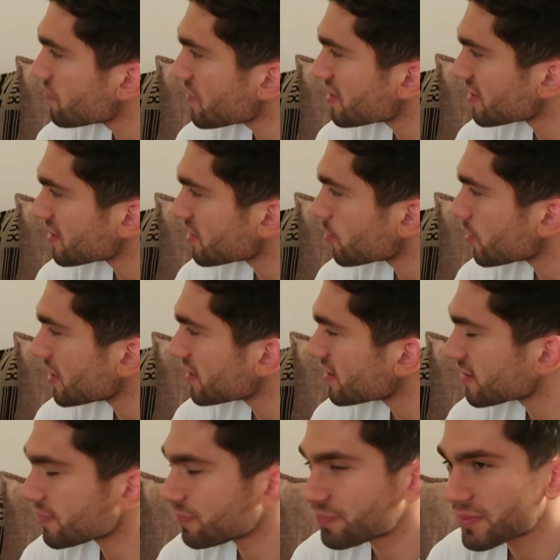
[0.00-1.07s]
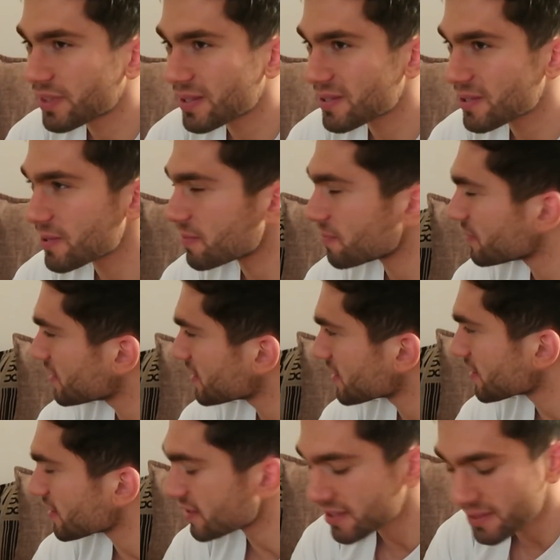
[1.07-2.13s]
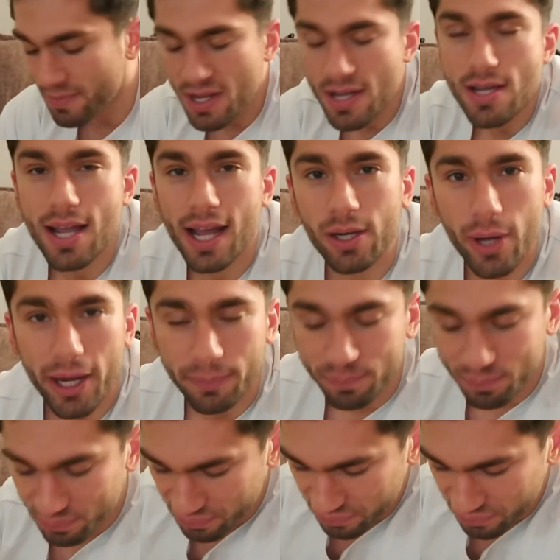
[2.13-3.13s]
Had it twice. Had to go get some. Anyway,